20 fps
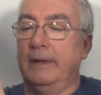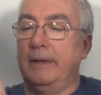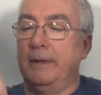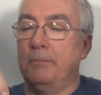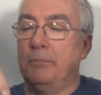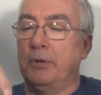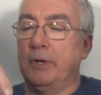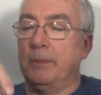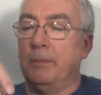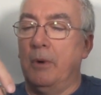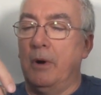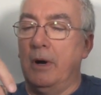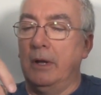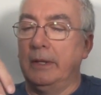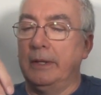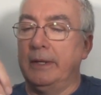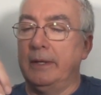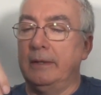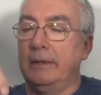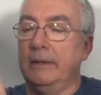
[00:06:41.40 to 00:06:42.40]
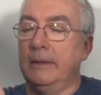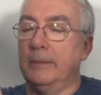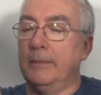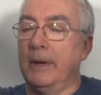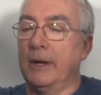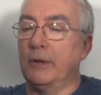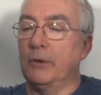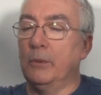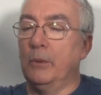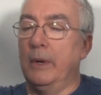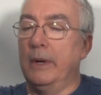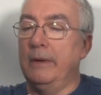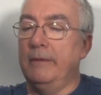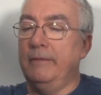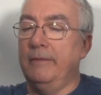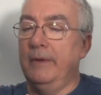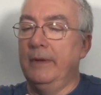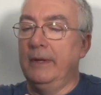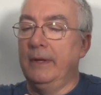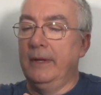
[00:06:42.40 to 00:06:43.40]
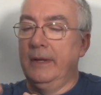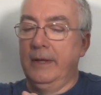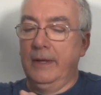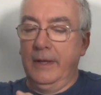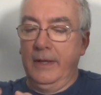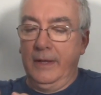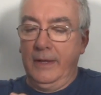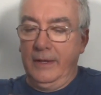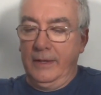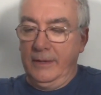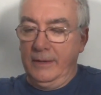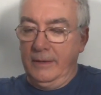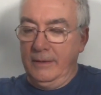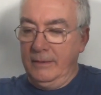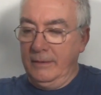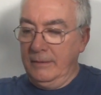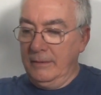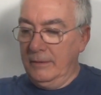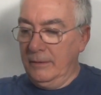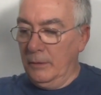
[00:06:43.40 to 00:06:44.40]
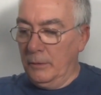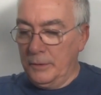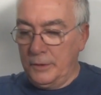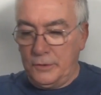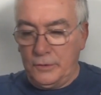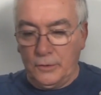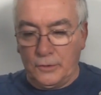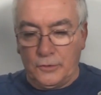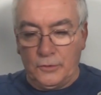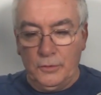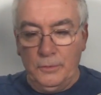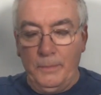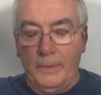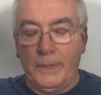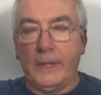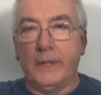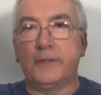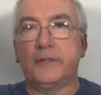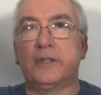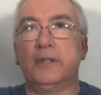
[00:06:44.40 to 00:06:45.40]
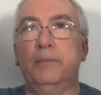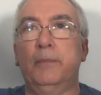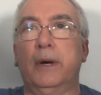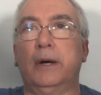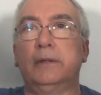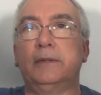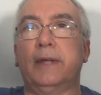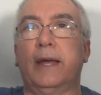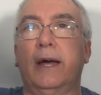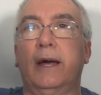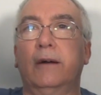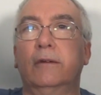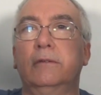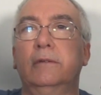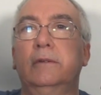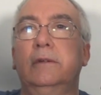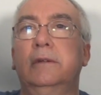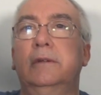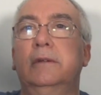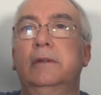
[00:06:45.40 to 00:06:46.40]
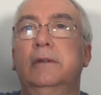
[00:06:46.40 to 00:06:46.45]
didn't put them all in the microwave. Only took 2 minutes to melt down